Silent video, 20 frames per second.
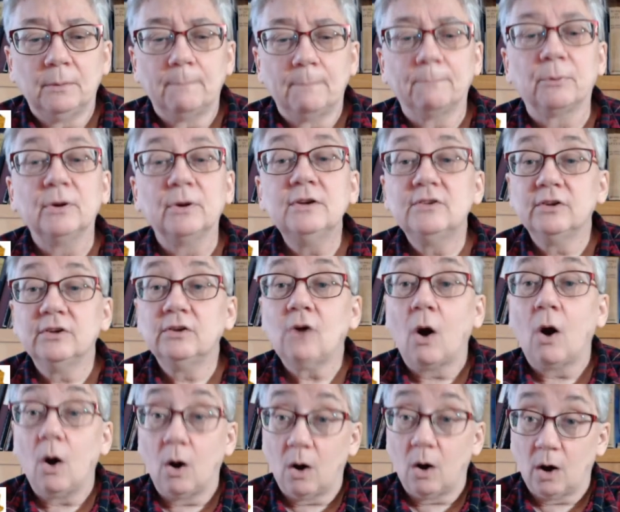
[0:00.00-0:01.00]
printed
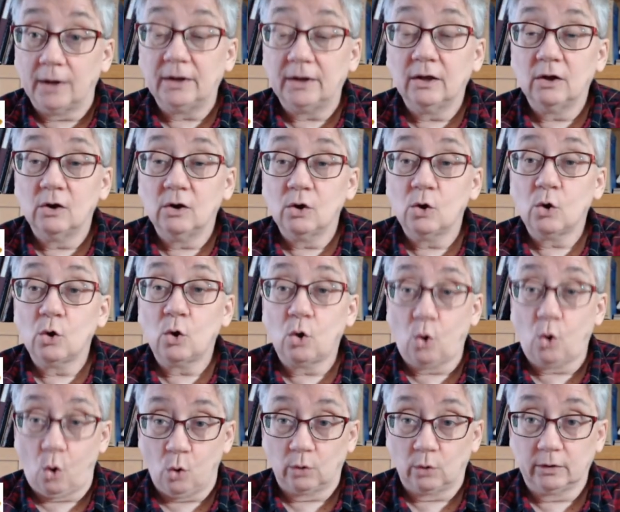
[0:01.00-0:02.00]
on
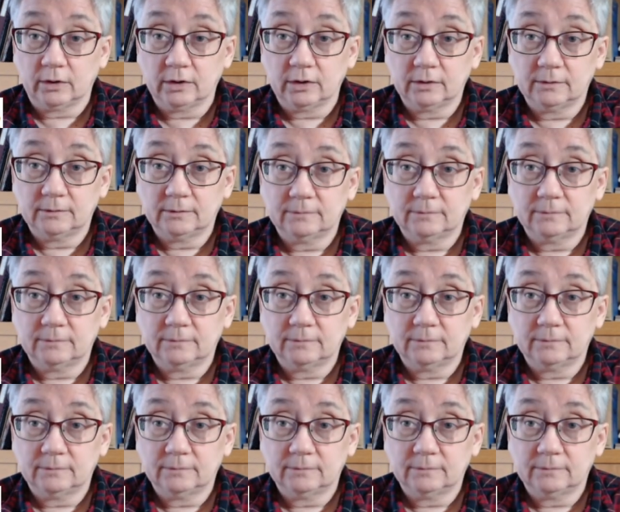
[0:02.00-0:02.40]
cork.